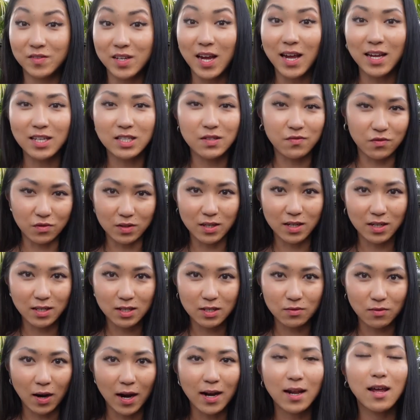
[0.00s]
5 days
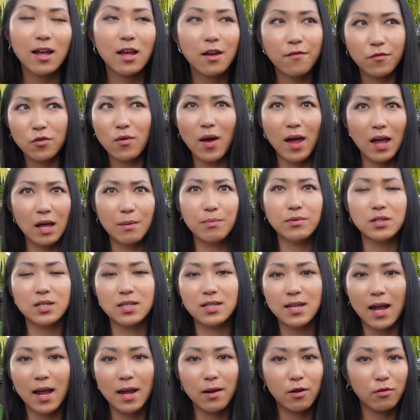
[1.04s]
for this, right? If you're
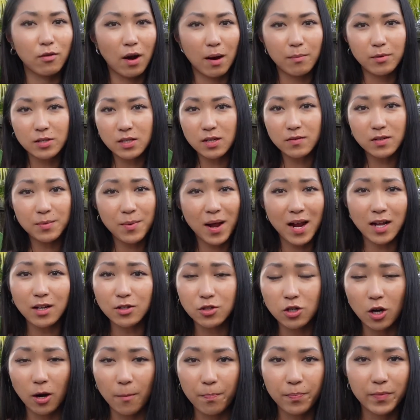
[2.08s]
able to say, grab
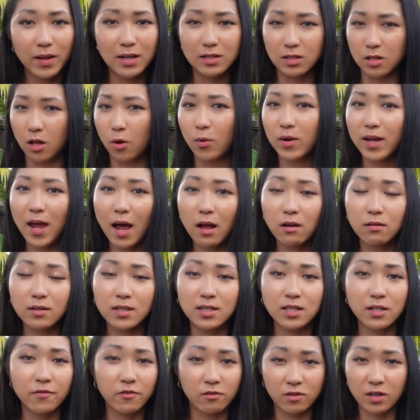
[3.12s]
yourself some Halo Top, it's low
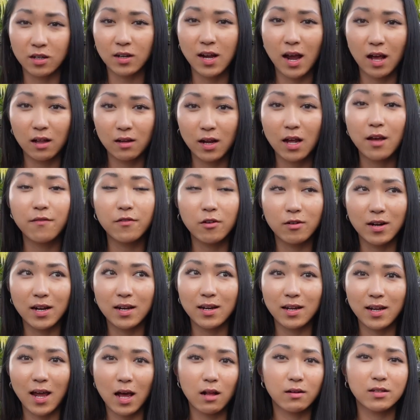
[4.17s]
in calories if
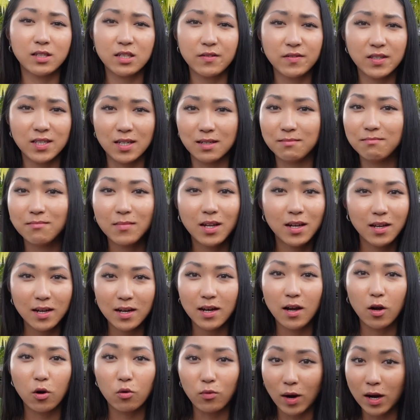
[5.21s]
you're in a calorie deficit.
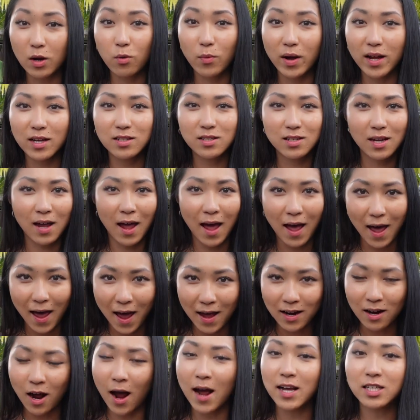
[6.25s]
Great way
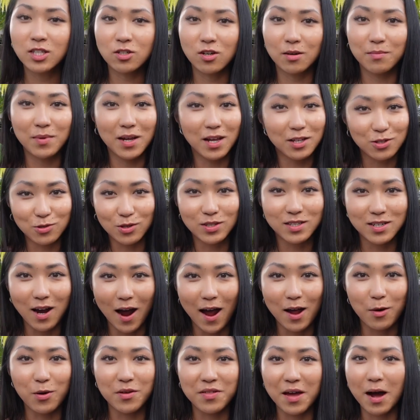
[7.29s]
to add ice cream
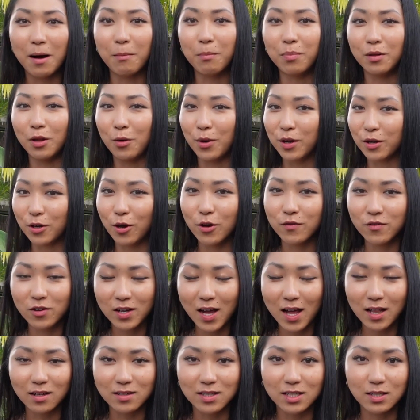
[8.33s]
into a diet without
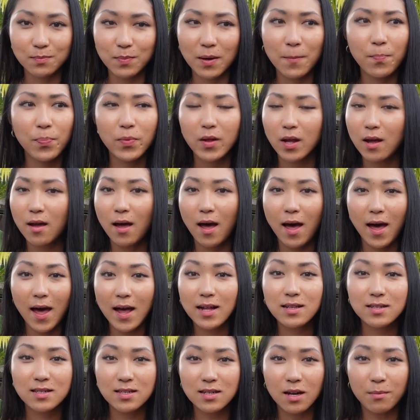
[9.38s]
blowing over your calories. But
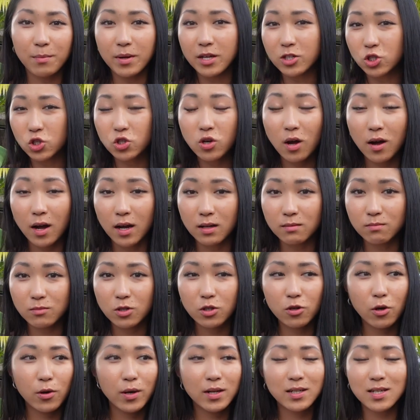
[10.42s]
add some each
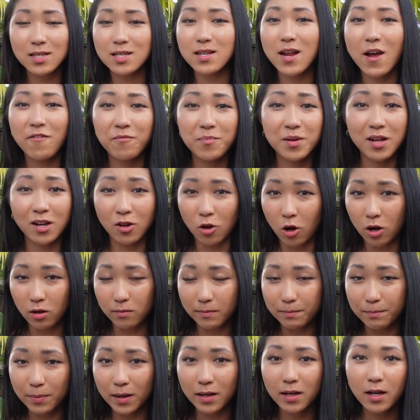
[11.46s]
night. You know, it doesn't have to
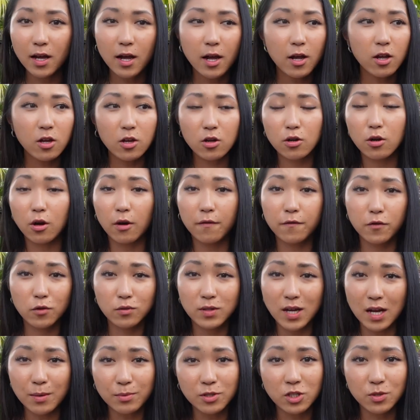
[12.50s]
be a lot, but you
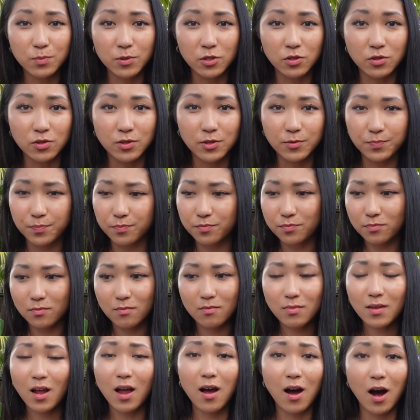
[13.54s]
know, a few tablespoons,